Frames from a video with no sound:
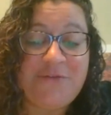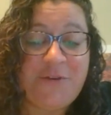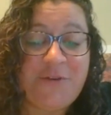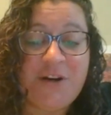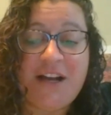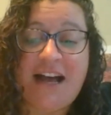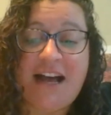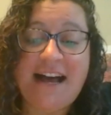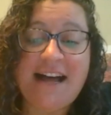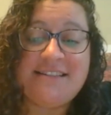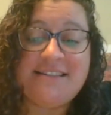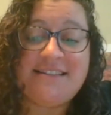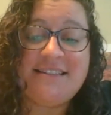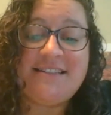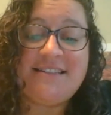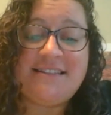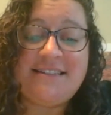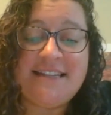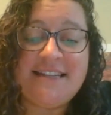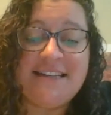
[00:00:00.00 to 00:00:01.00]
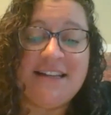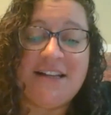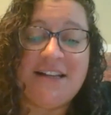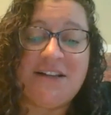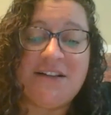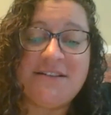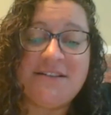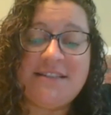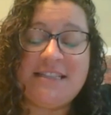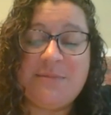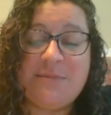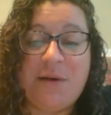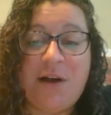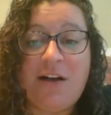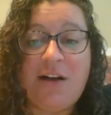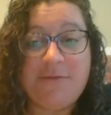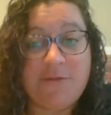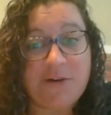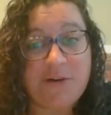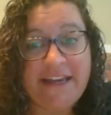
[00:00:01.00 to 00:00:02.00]
for God's still,
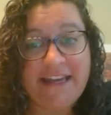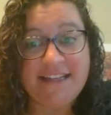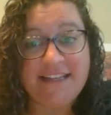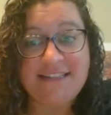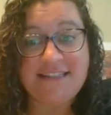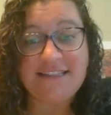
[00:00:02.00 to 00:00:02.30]
small voice,